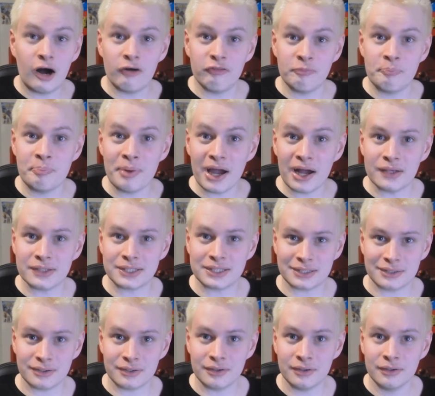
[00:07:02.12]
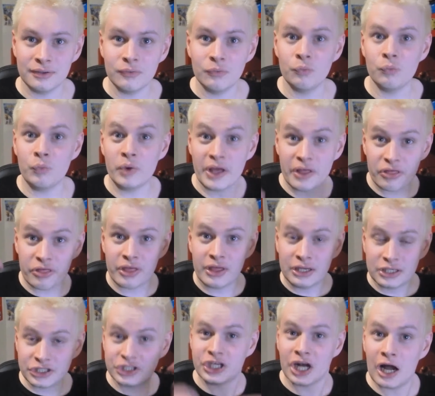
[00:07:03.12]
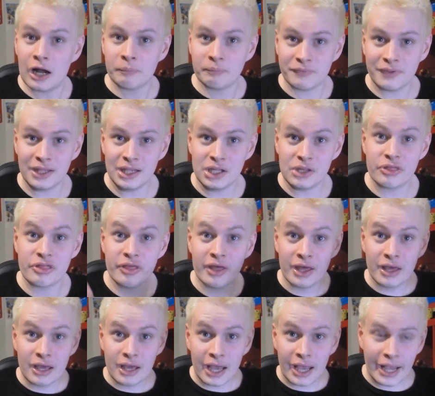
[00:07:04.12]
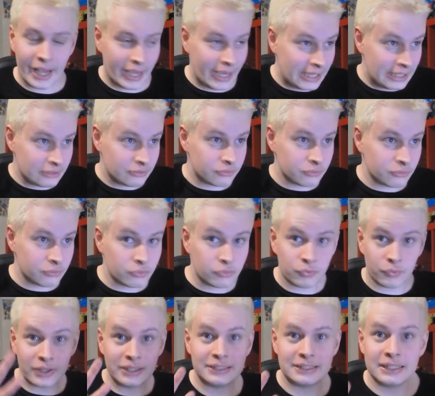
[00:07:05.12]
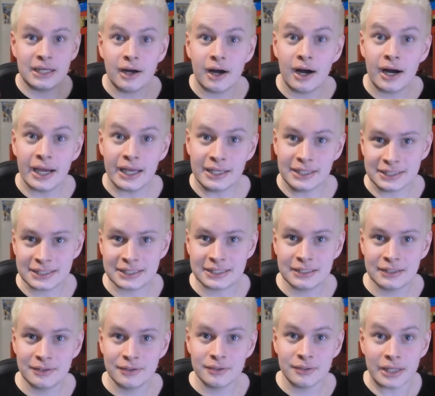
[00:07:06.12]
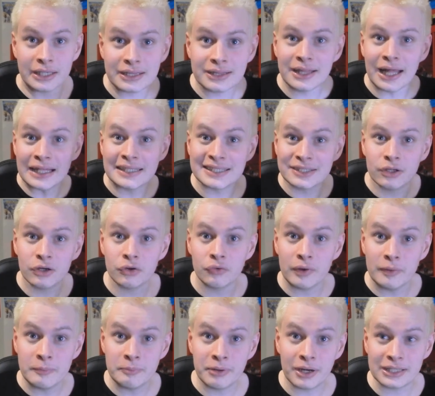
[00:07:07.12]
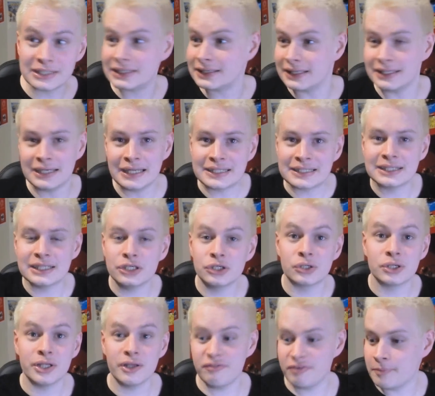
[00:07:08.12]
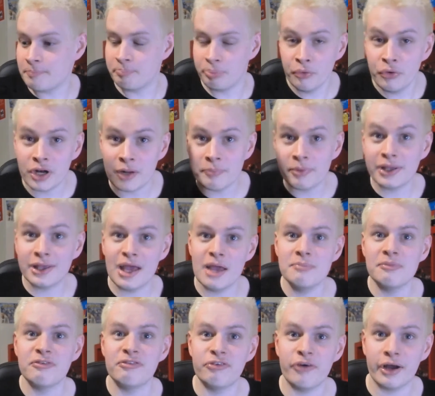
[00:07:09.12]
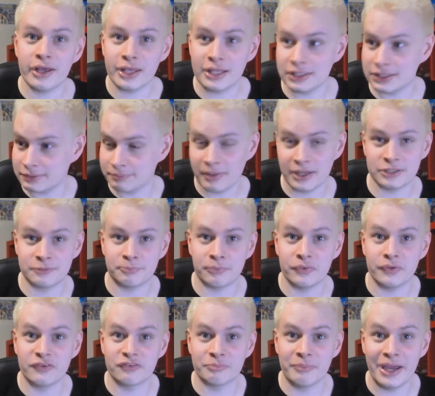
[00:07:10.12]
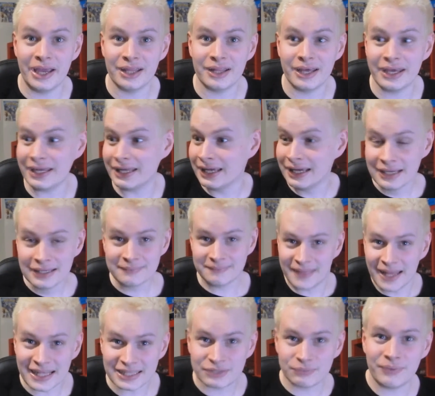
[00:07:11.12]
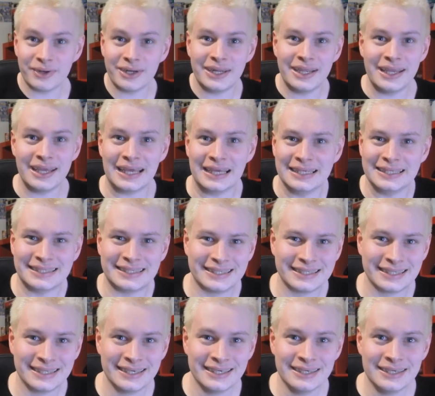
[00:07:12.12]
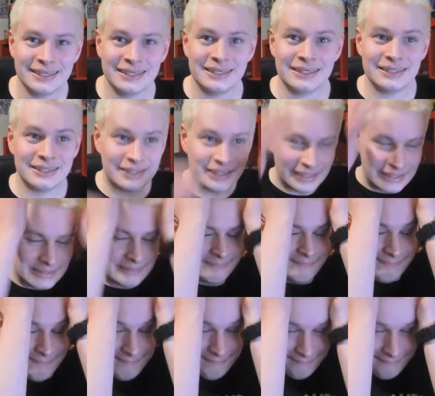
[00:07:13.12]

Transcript: of Bowser, with sharp teeth and crazy eyes. Like, that's not a CreepyPasta thing, that's literally, if you boot up a game of fucking Smash Brothers Melee, that's what he is! Like,